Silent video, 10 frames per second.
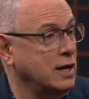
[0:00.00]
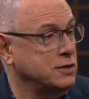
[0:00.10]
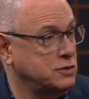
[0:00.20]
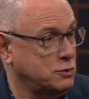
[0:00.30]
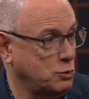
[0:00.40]

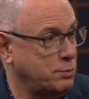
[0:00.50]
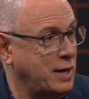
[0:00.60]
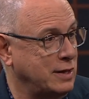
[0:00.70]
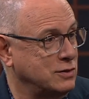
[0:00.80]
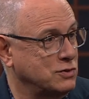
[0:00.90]
us to
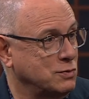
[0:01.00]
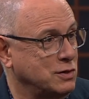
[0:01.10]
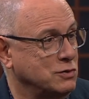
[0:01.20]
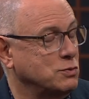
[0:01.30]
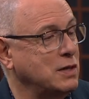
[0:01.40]
repentance
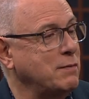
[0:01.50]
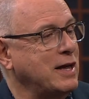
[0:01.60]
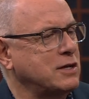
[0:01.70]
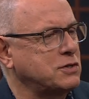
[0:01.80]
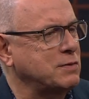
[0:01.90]
would use. Well, let me
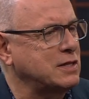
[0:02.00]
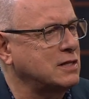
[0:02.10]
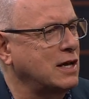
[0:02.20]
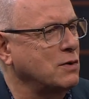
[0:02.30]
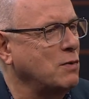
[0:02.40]
ask you about the
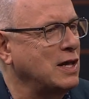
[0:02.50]
title